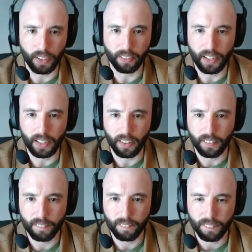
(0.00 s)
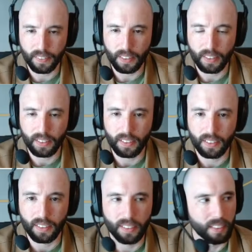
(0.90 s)
right here.
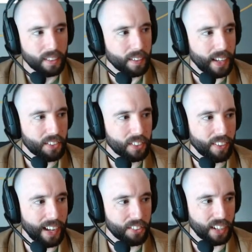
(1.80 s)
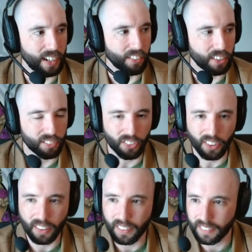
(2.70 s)
That's the grass that I'm looking
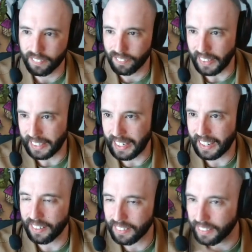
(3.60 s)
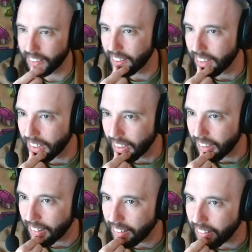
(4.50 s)
for. But I can't.
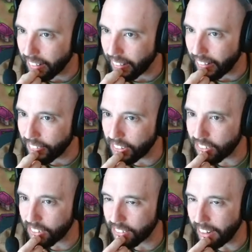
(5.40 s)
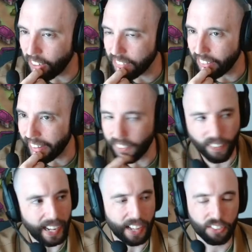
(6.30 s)
I wish it could tell me like
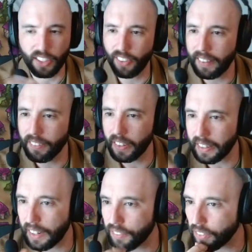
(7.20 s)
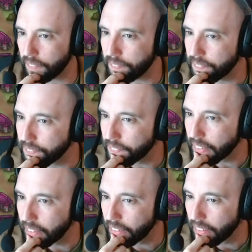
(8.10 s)
what asset library it came from.
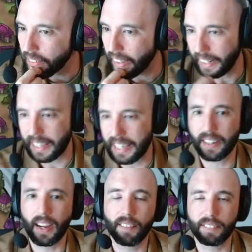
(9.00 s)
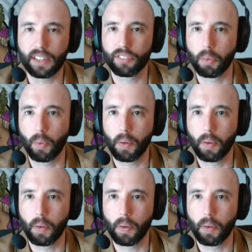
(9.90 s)
And I can't copy it from one